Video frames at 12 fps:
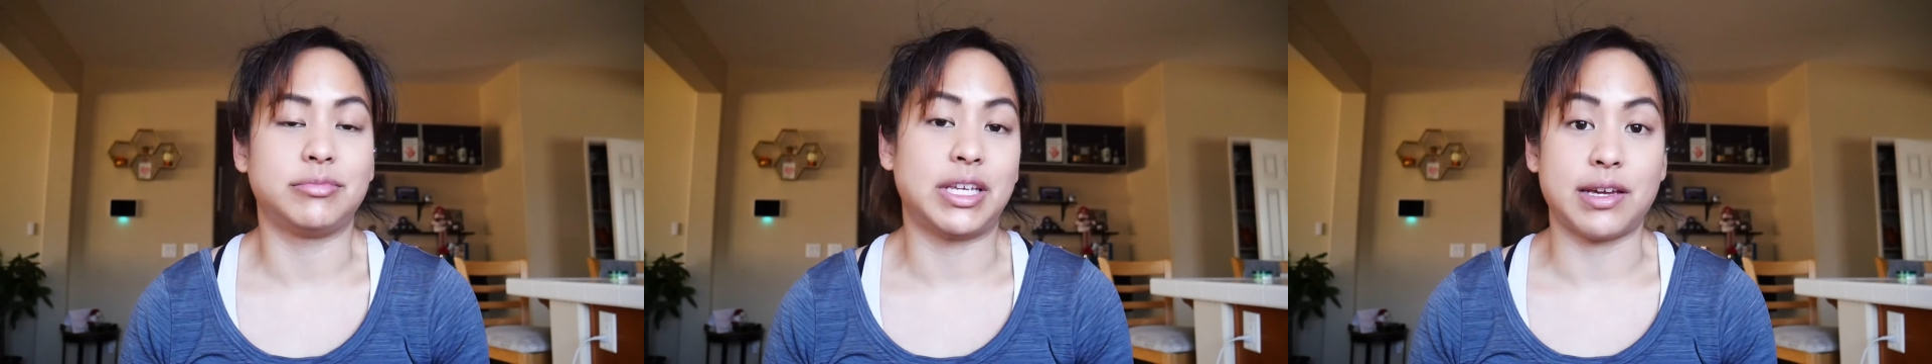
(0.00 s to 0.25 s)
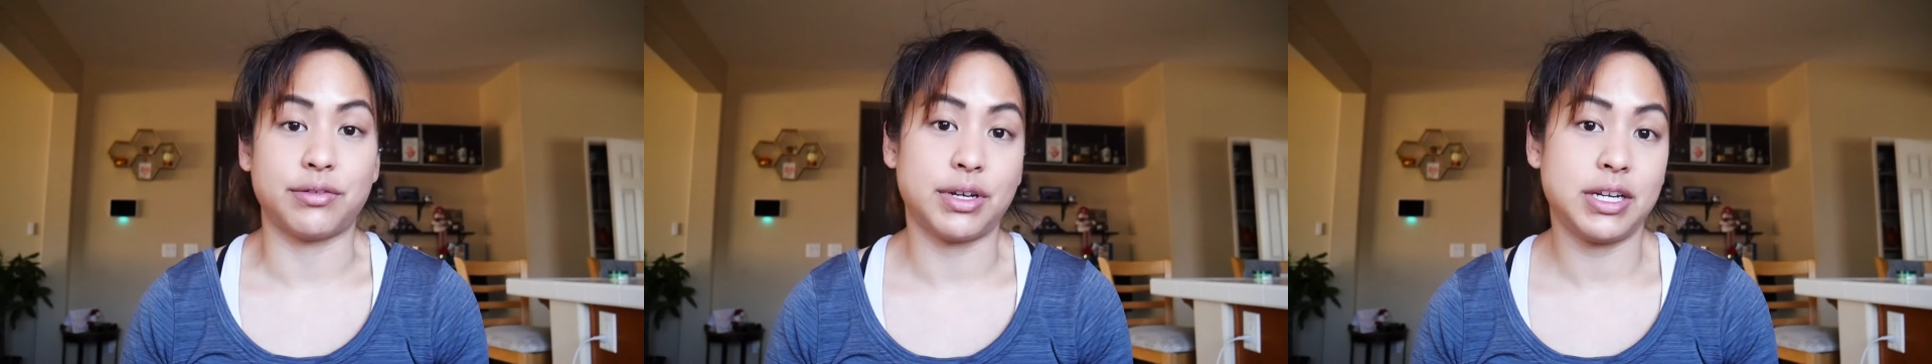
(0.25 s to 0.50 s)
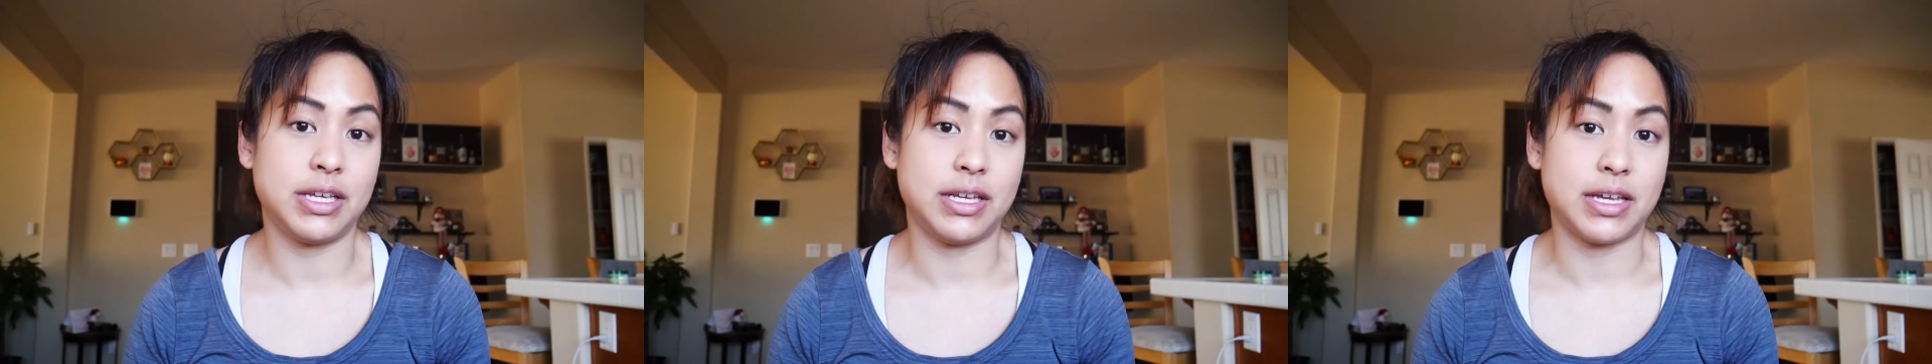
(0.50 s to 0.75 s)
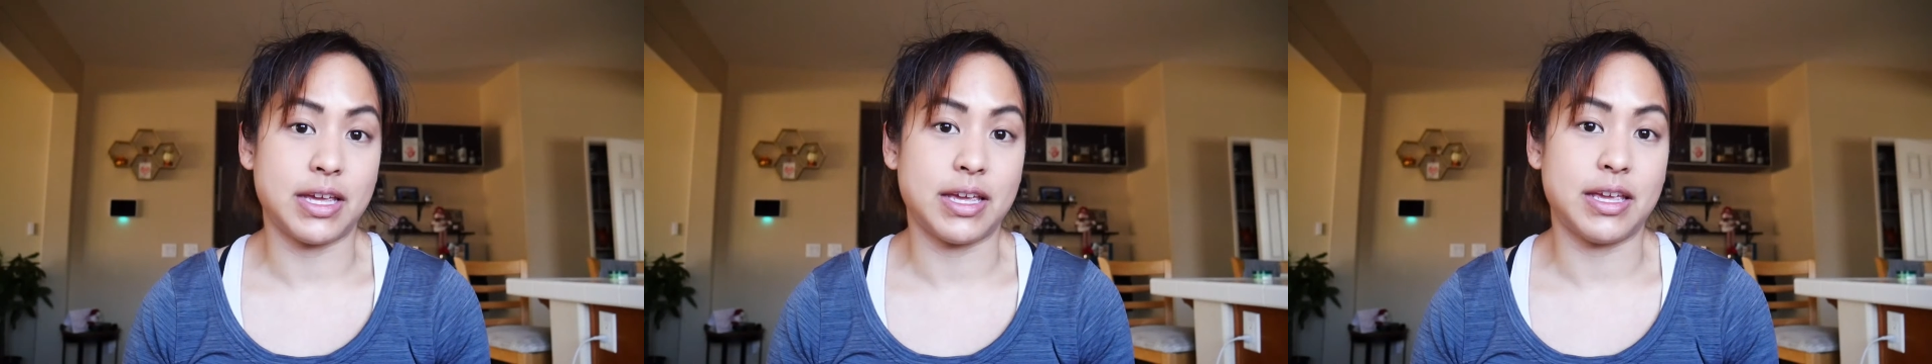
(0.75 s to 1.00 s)
get
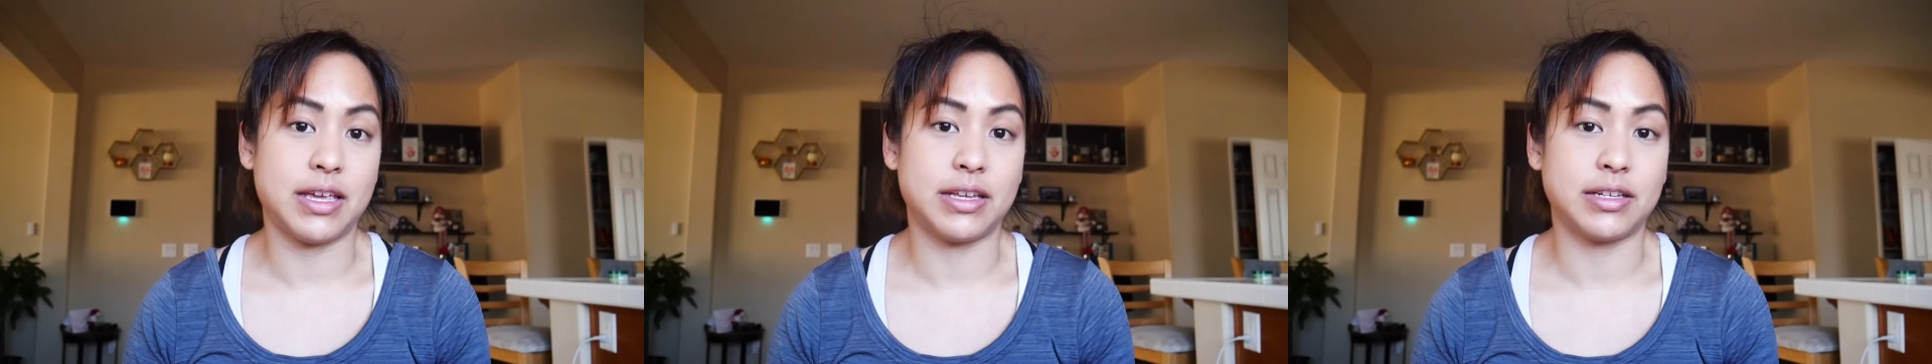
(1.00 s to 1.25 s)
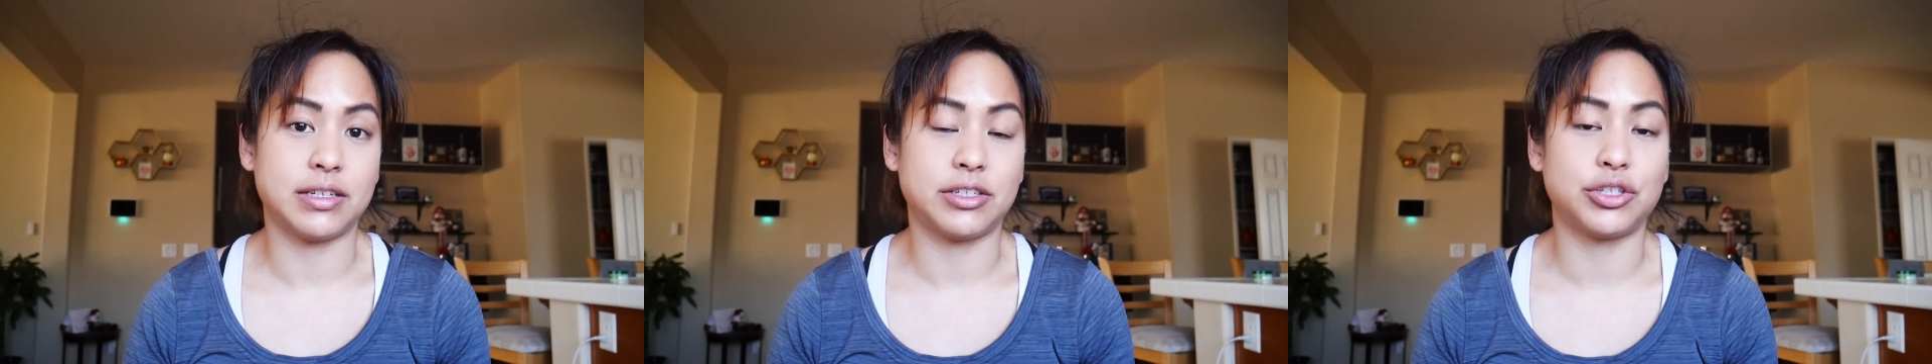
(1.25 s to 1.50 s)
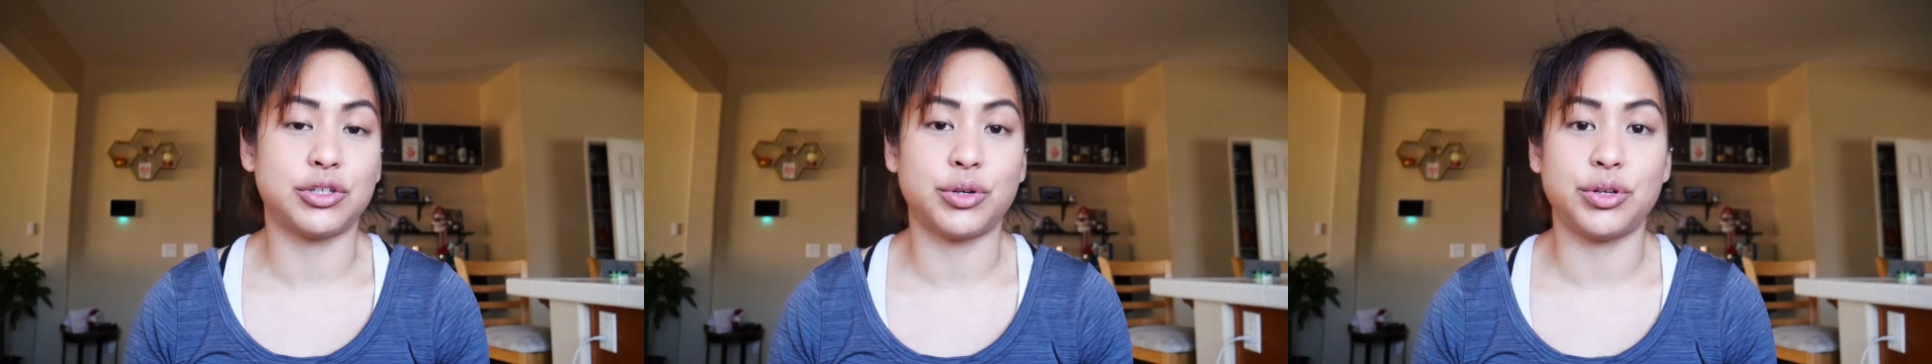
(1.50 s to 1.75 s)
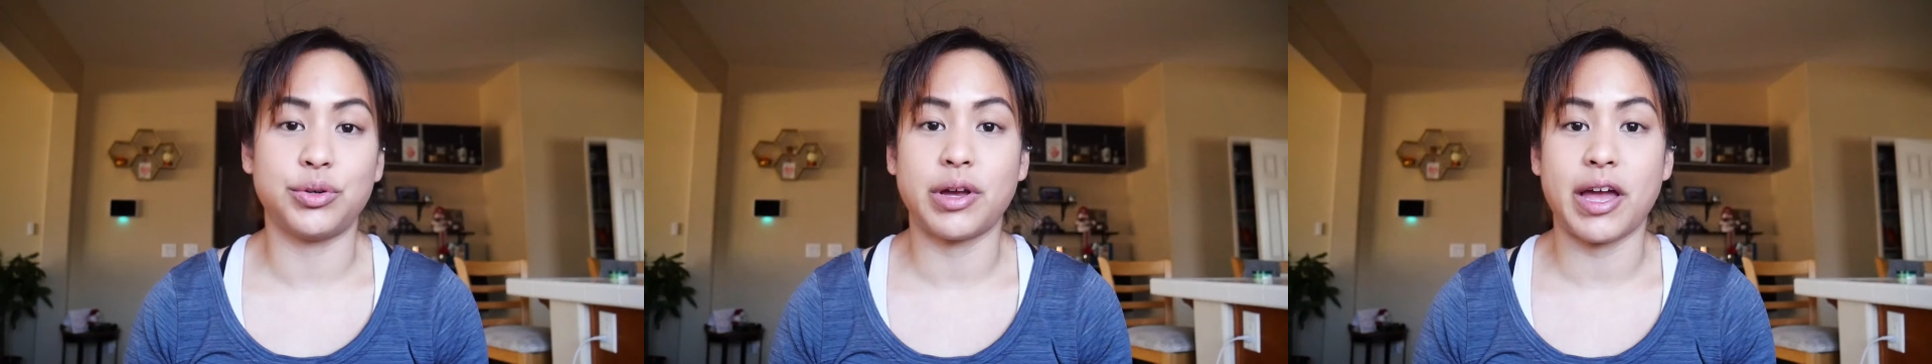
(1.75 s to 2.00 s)
ready and show
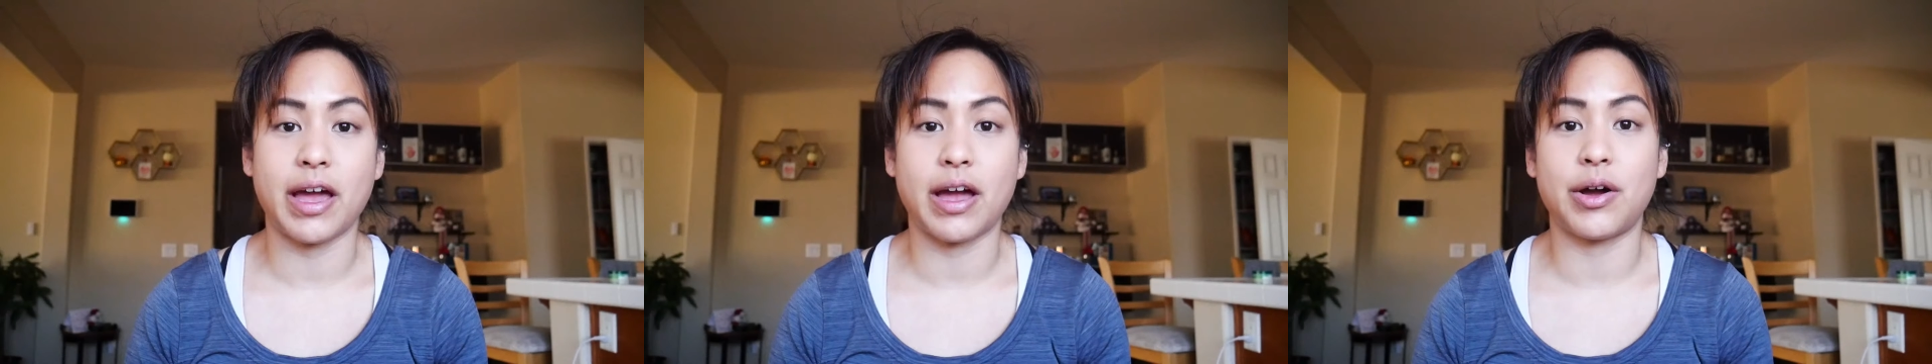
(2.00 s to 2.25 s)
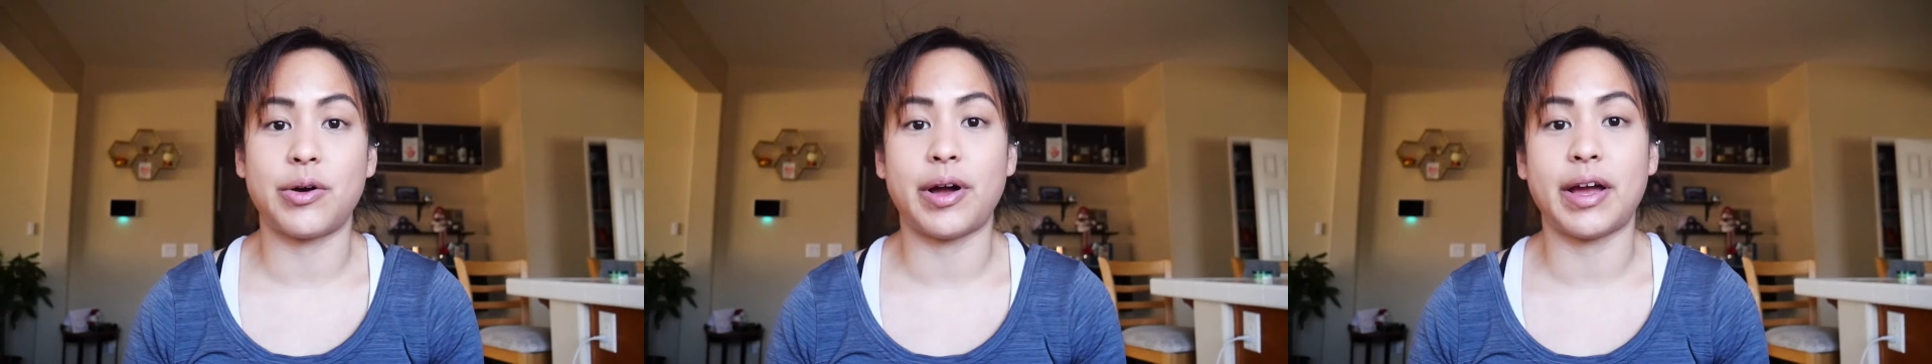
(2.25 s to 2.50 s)
you how